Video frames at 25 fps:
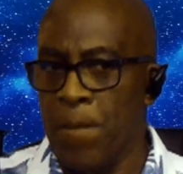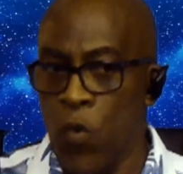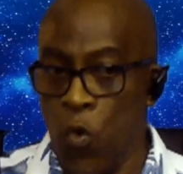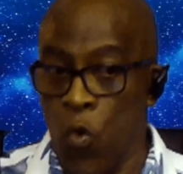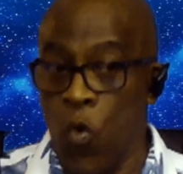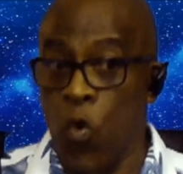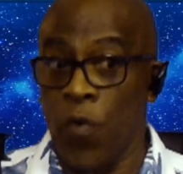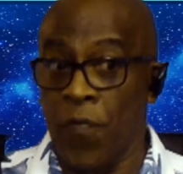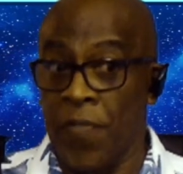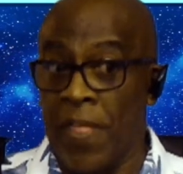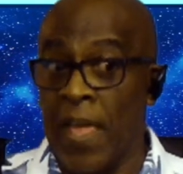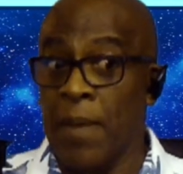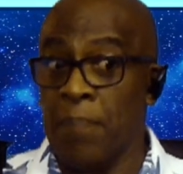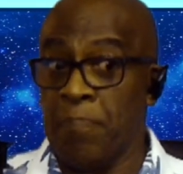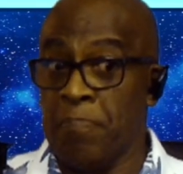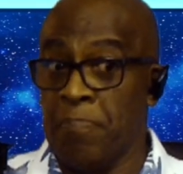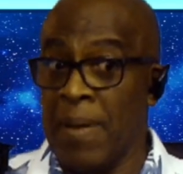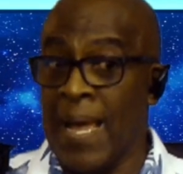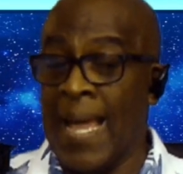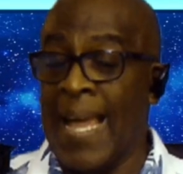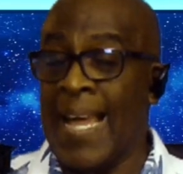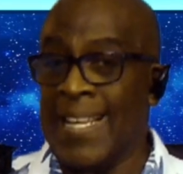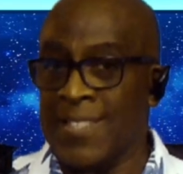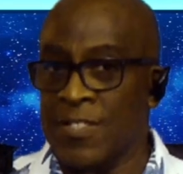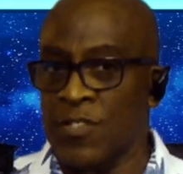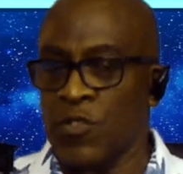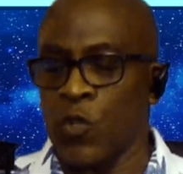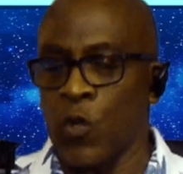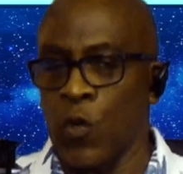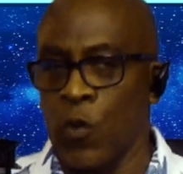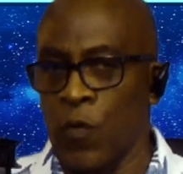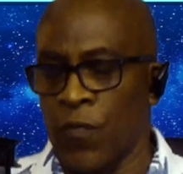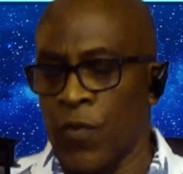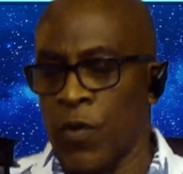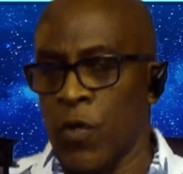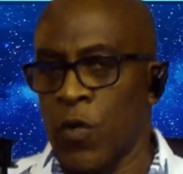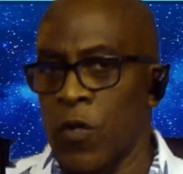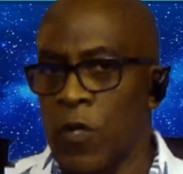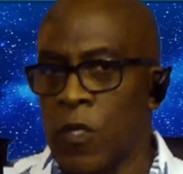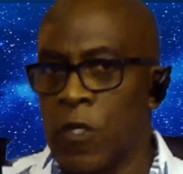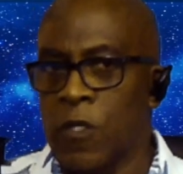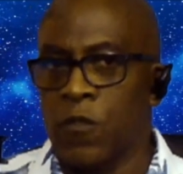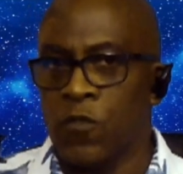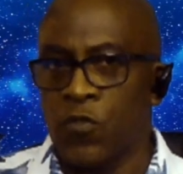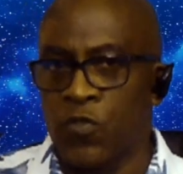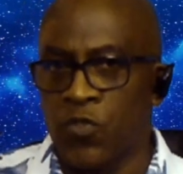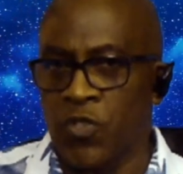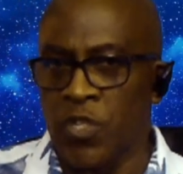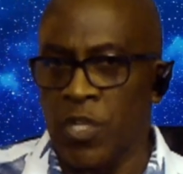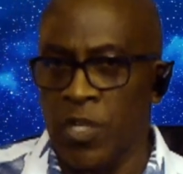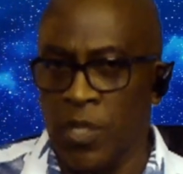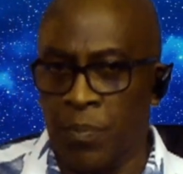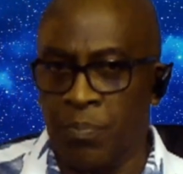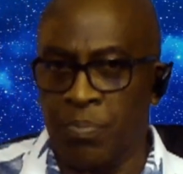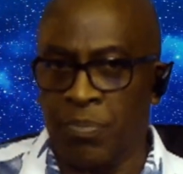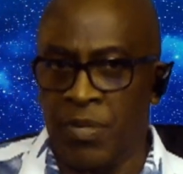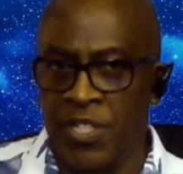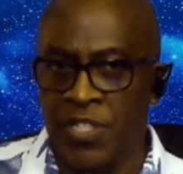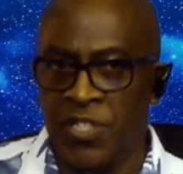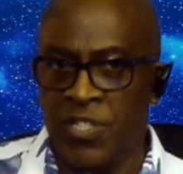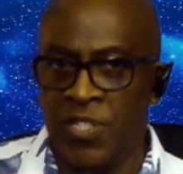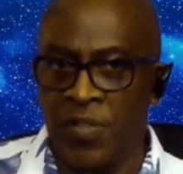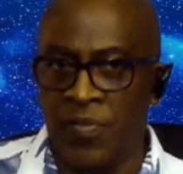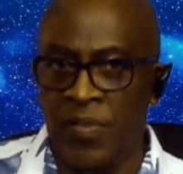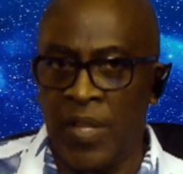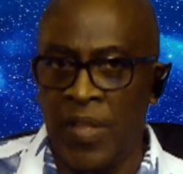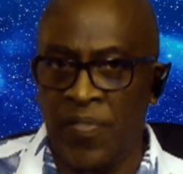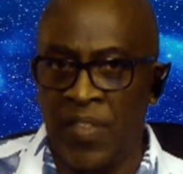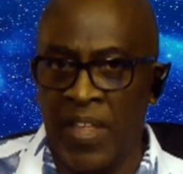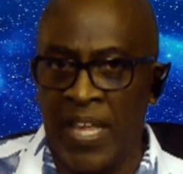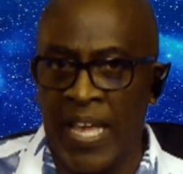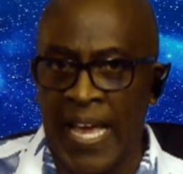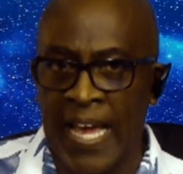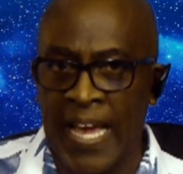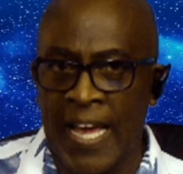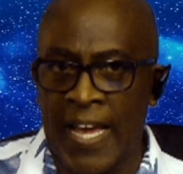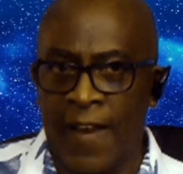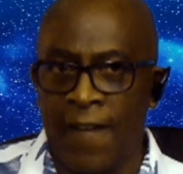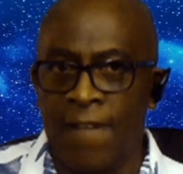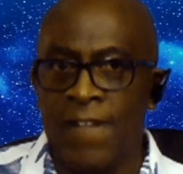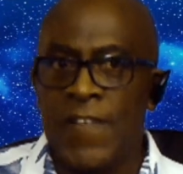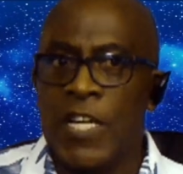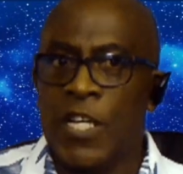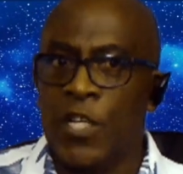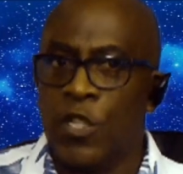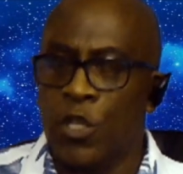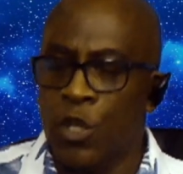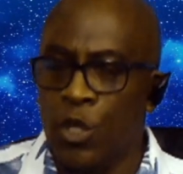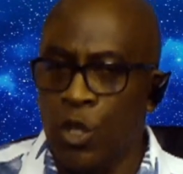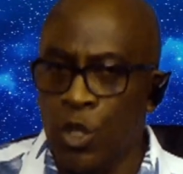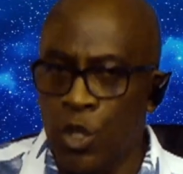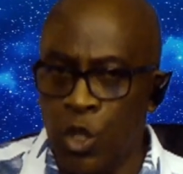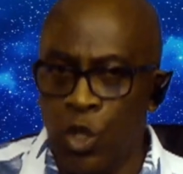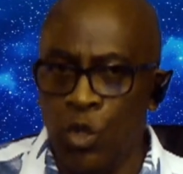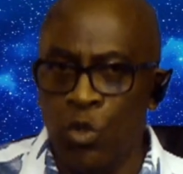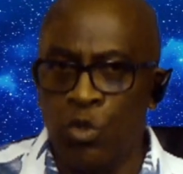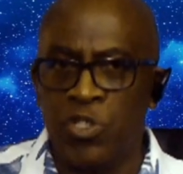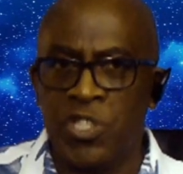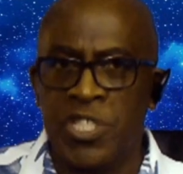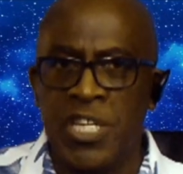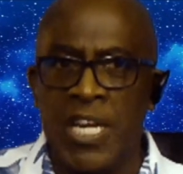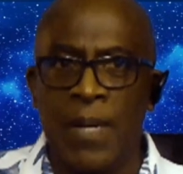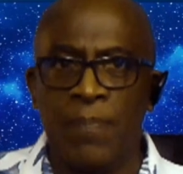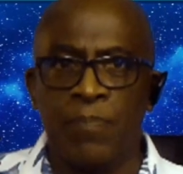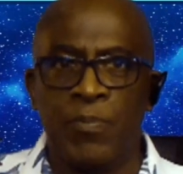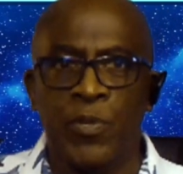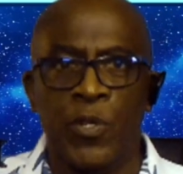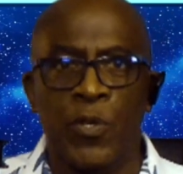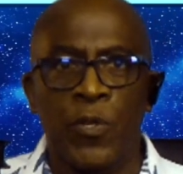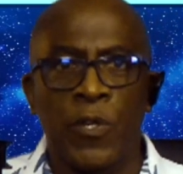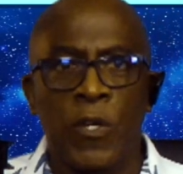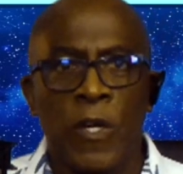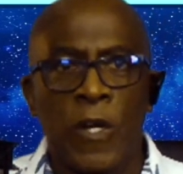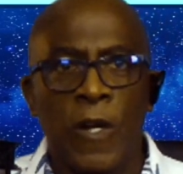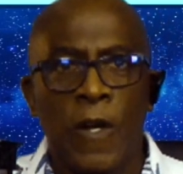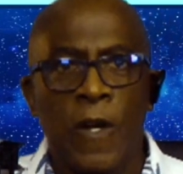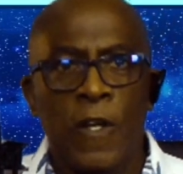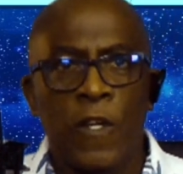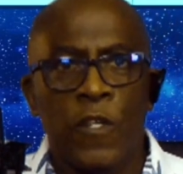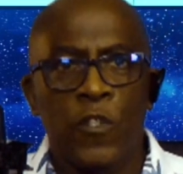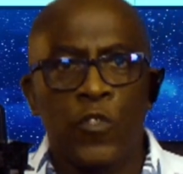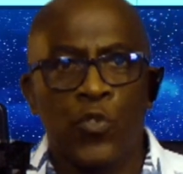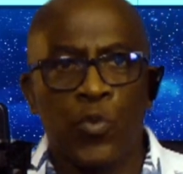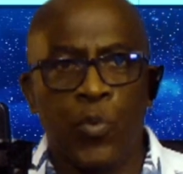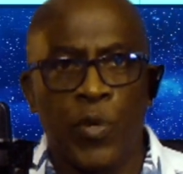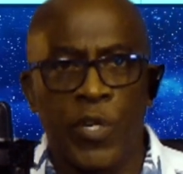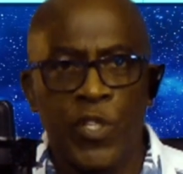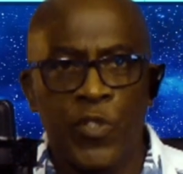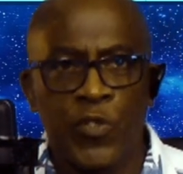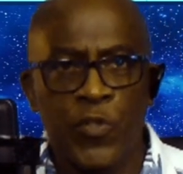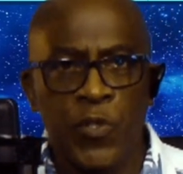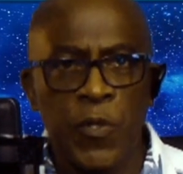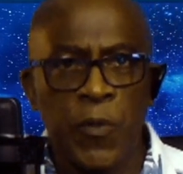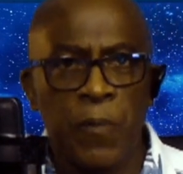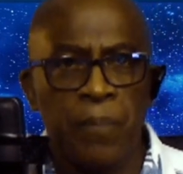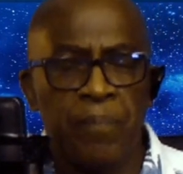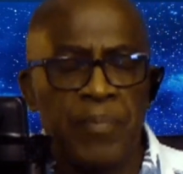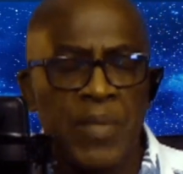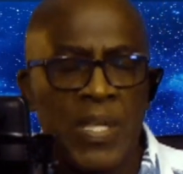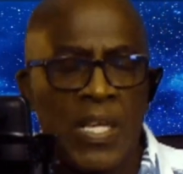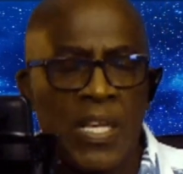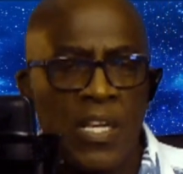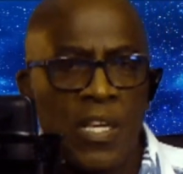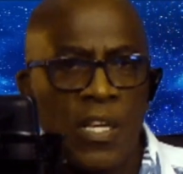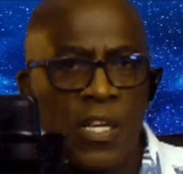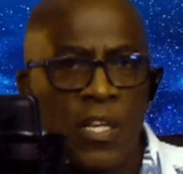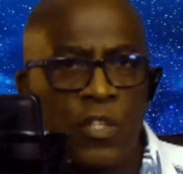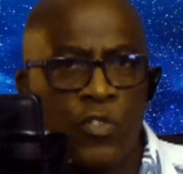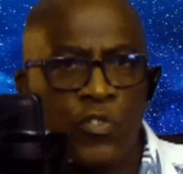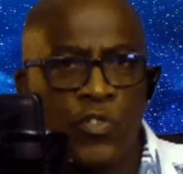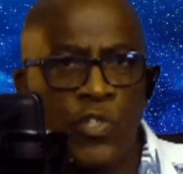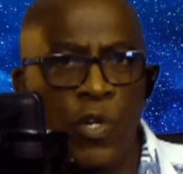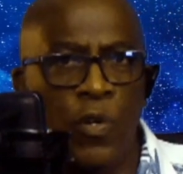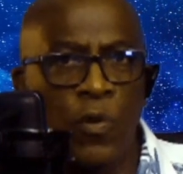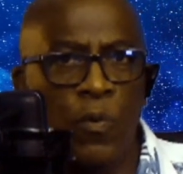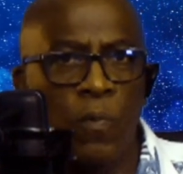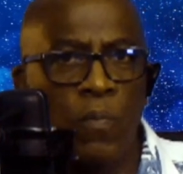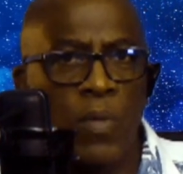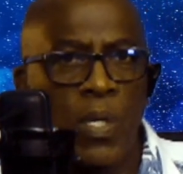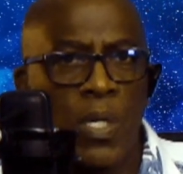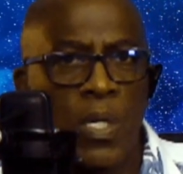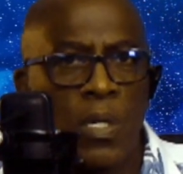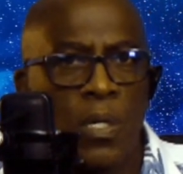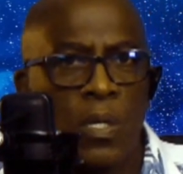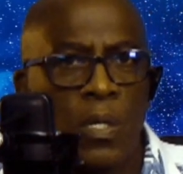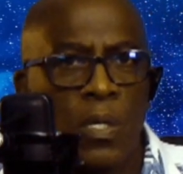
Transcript: or that Passover celebration that they had, Luke chapter 22. So